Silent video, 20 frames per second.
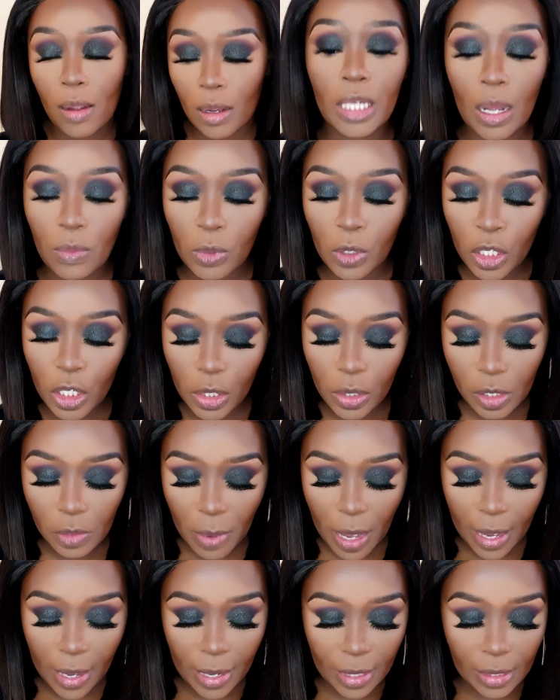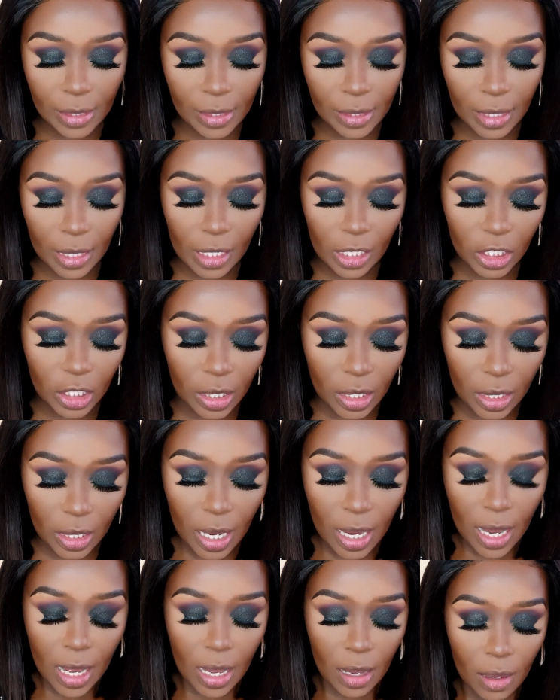I will use my signature
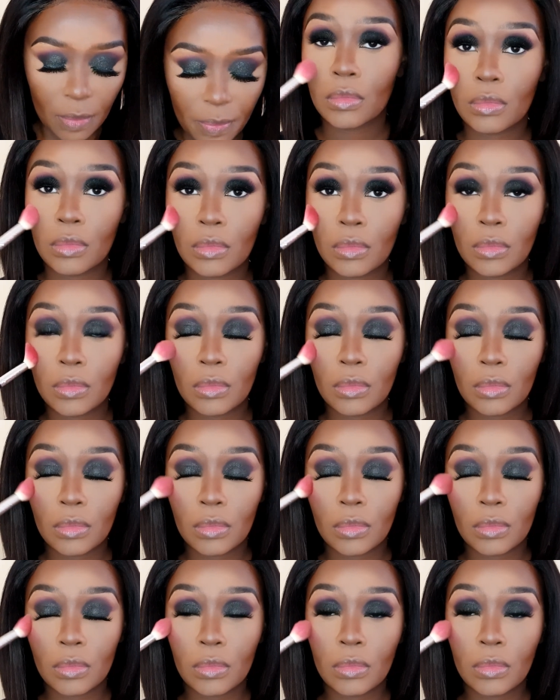blush.